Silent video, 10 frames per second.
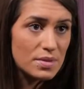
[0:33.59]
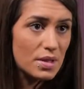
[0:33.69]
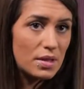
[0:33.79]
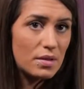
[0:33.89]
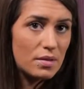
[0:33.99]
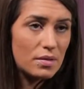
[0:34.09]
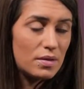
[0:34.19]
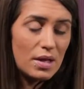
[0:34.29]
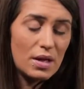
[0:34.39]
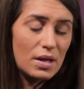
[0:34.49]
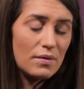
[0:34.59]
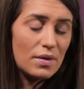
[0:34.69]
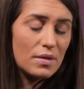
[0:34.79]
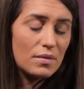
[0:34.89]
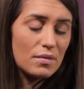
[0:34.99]
They didn't
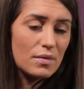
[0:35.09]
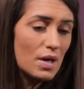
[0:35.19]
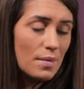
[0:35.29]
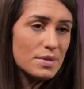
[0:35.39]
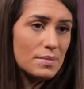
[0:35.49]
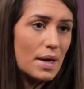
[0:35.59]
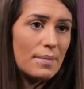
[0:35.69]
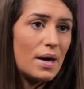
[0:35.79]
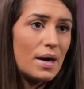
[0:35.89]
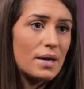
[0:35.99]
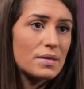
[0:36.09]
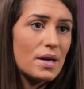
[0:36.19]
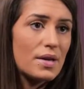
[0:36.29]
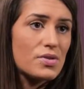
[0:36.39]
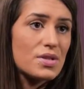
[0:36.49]
even come to my mind.
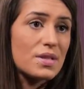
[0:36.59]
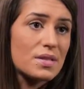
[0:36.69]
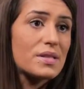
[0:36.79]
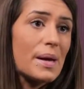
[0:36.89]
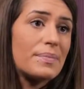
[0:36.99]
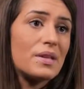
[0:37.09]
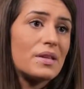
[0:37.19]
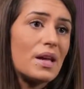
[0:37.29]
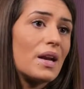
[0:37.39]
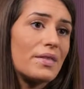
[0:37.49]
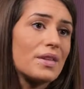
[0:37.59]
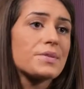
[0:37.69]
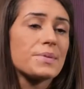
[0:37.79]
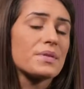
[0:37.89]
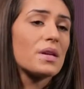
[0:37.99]
I just accepted that
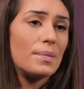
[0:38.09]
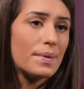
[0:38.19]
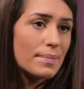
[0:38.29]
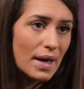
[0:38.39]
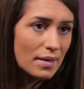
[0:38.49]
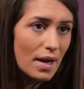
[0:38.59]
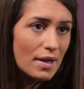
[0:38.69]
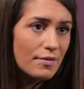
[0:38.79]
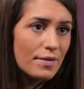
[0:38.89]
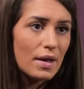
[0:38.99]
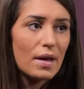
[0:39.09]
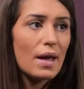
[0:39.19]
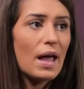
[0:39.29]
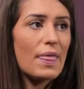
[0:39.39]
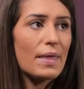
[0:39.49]
this was gonna be my life
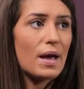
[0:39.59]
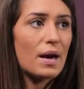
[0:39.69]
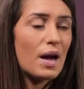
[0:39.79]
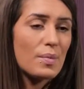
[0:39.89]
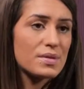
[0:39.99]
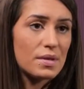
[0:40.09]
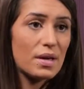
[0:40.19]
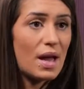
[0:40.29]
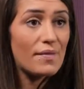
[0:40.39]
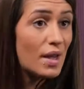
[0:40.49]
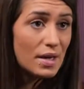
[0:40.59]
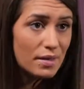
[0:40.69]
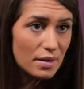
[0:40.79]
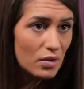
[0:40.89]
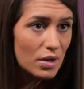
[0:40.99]
and that I wasn't gonna have
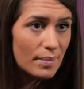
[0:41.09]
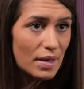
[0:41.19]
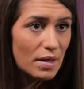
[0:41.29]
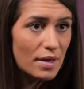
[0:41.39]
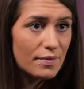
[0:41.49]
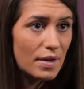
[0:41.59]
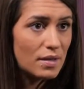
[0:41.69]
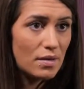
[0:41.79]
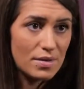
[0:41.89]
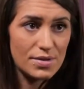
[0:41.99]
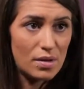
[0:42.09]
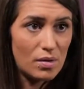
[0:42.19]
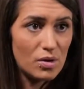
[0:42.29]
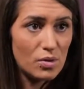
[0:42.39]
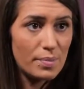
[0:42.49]
anything good in my life. I had lost all
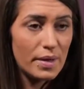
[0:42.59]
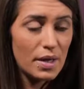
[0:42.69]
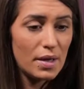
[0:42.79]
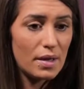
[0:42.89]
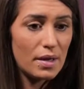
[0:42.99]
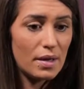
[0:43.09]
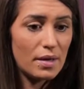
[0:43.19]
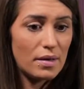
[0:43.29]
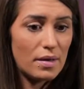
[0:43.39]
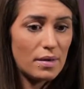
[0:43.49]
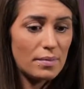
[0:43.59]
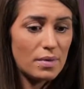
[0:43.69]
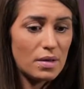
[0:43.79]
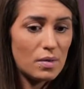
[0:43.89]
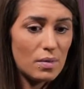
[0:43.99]
hope. And,
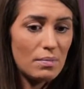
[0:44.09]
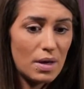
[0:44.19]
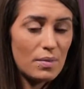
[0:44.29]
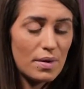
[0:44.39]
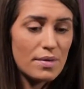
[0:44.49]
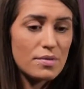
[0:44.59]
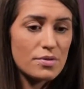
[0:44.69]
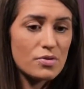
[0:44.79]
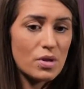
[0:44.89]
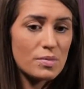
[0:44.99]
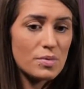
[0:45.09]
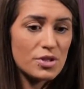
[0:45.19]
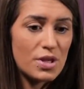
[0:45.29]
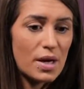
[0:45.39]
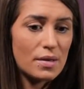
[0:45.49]
one by one, those dreams were
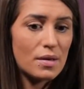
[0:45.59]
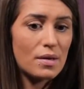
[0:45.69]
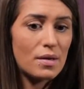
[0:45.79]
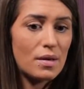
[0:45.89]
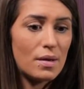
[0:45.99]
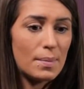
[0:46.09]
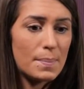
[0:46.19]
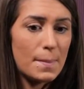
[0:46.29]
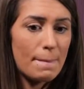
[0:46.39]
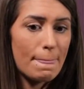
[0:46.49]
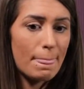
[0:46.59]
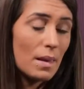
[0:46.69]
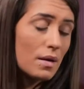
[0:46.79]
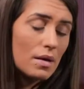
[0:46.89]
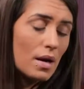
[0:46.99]
shattered.
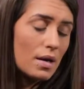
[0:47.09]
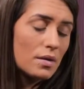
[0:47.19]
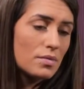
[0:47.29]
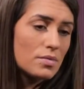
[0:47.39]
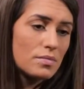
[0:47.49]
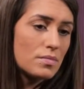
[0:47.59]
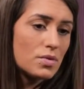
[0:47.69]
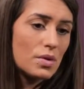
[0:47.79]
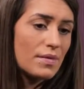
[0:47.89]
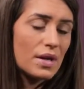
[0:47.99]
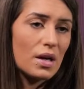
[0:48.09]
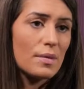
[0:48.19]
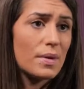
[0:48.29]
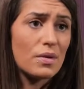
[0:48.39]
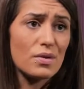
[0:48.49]
I don't even think I could
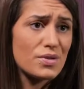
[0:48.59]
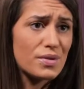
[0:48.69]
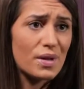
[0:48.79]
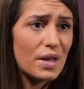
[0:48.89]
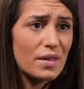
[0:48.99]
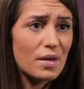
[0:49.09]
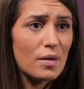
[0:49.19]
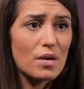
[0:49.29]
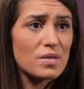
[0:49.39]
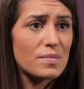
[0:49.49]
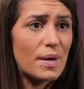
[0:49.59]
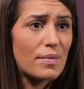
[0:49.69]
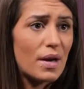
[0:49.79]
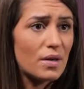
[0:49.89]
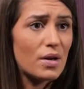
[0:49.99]
be a nurse or anything because of my
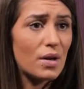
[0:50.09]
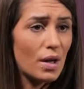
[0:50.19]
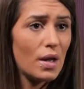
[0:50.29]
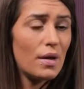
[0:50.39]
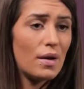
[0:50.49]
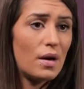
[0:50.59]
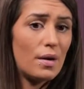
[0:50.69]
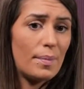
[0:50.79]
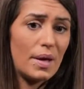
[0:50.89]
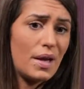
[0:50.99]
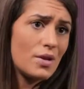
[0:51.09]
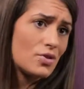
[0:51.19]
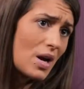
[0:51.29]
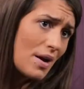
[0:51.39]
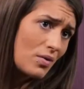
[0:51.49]
record. I can't
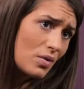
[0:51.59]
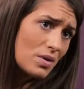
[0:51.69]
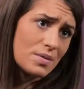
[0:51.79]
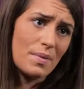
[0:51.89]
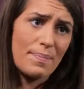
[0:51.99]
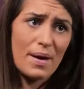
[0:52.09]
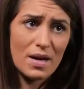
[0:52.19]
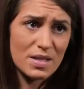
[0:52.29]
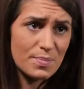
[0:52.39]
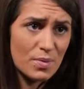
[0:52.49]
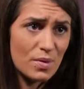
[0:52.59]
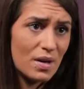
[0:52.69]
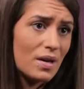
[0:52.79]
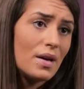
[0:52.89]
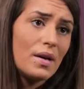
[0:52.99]
travel because of my
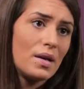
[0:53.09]
passport.